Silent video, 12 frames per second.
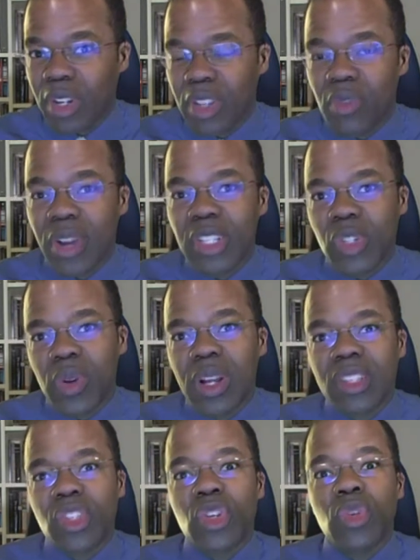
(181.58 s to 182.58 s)
the front of the
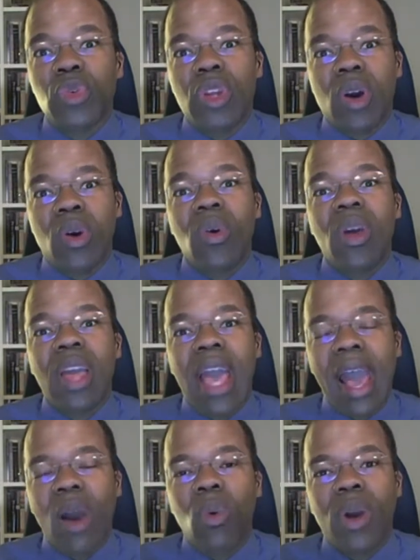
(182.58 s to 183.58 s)
restaurant, so you know
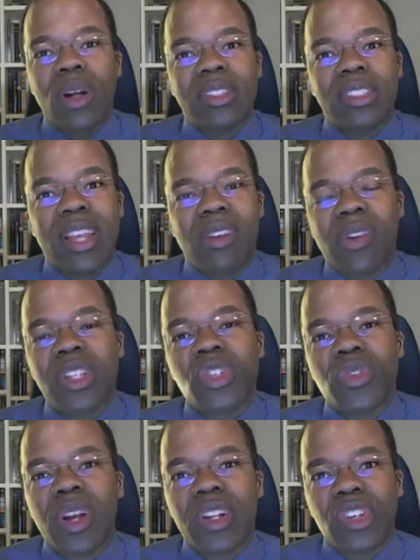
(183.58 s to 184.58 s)
how well did that
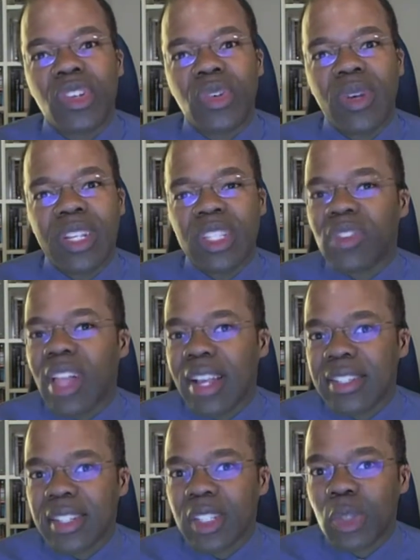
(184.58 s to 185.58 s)
restaurant do in its
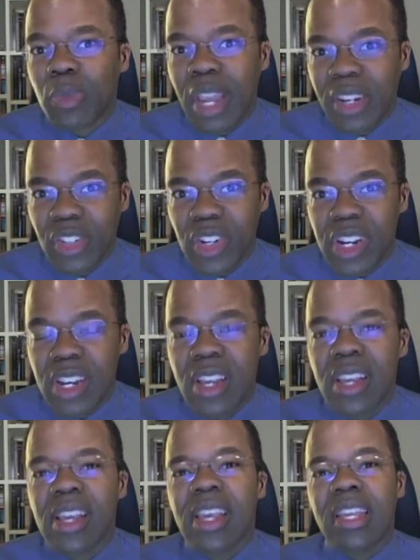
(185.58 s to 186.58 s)
last inspection.
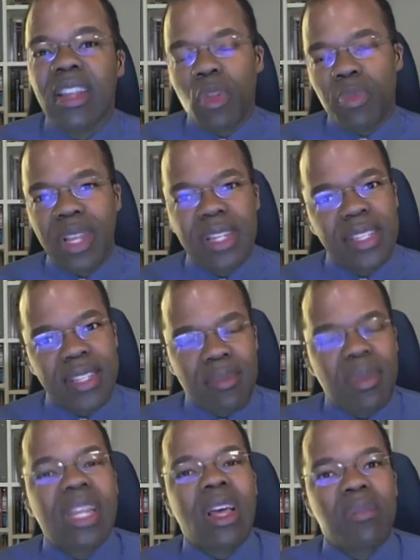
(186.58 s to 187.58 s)
In other places,
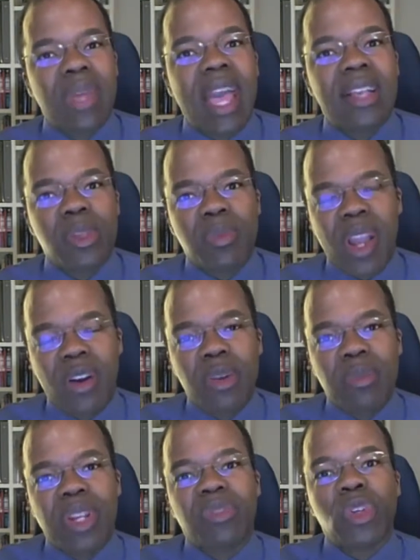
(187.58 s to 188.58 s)
it may not be as
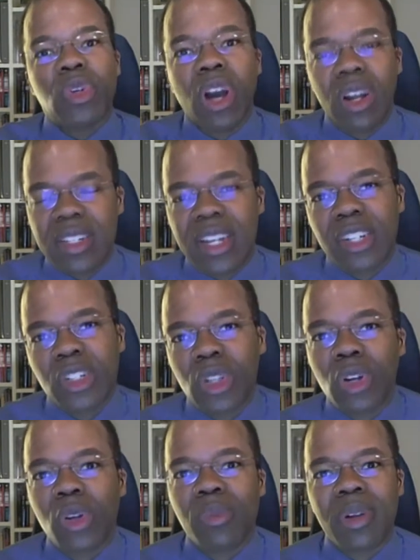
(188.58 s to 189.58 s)
apparent, but if you contact your
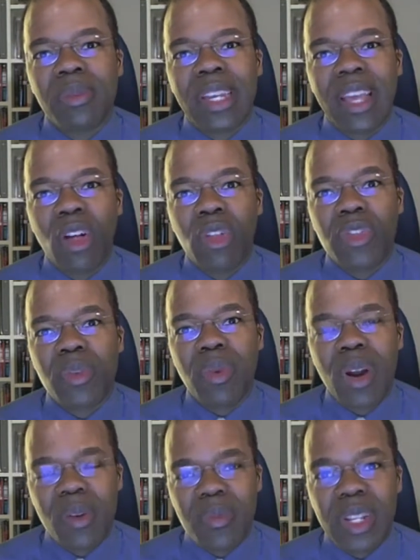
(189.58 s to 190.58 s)
local public health
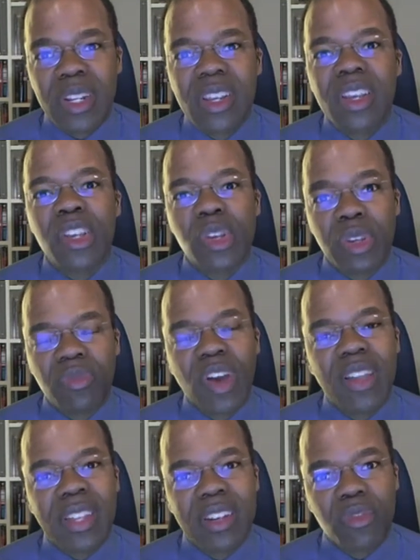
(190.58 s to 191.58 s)
department, you can
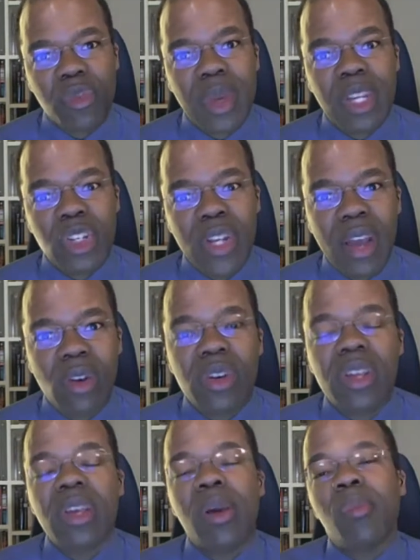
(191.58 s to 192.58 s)
find that information out.
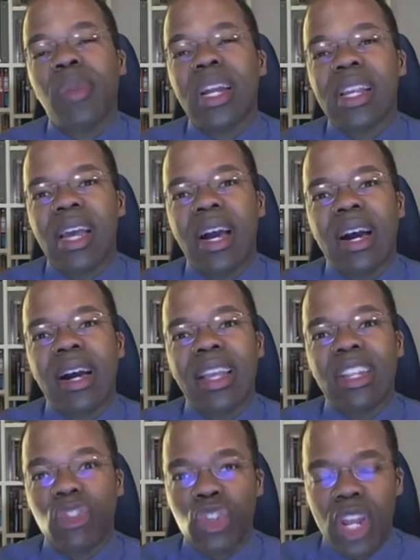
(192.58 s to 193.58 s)
But
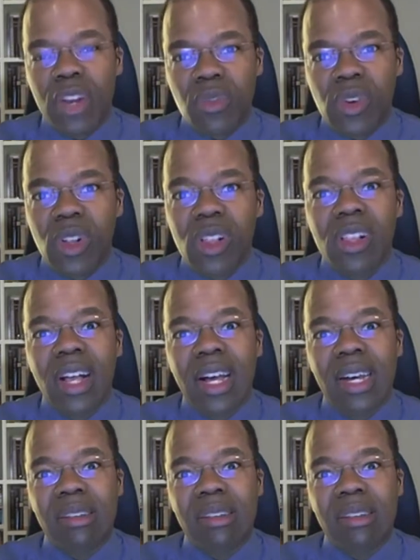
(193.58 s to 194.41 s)
in general,